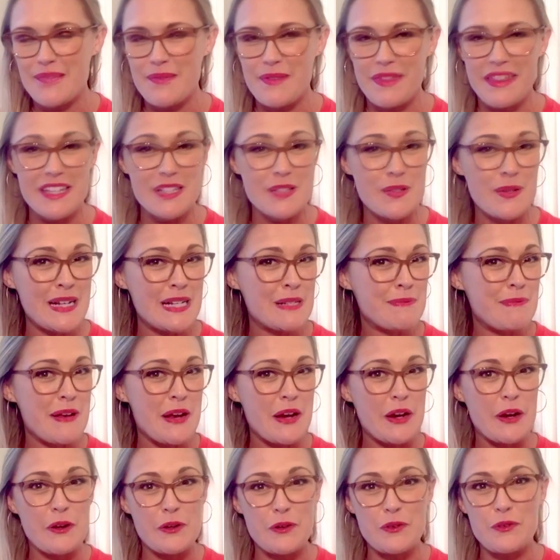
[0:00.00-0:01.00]
but this week's been
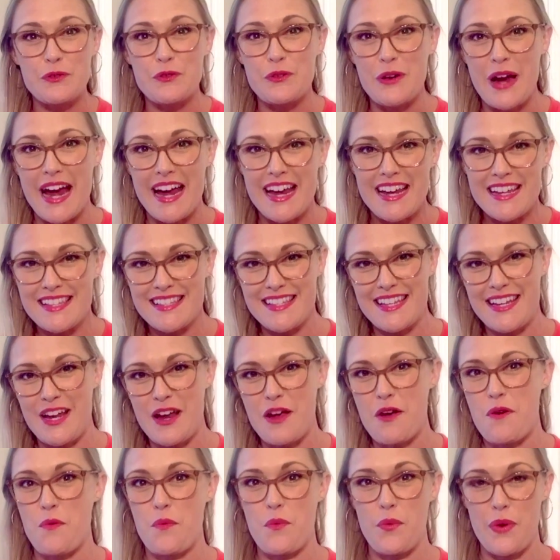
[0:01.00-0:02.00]
a crazy
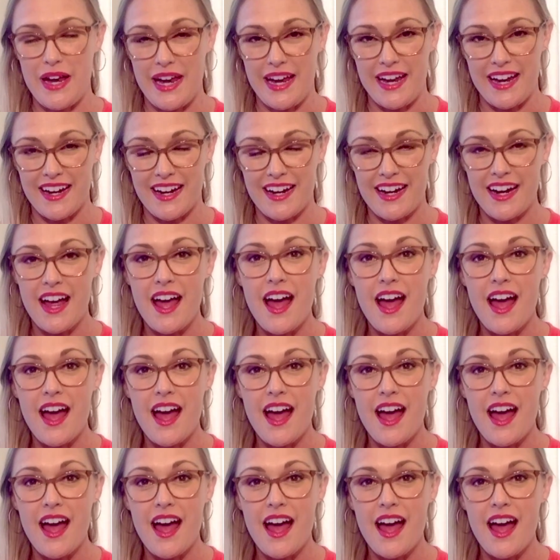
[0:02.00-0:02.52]
week.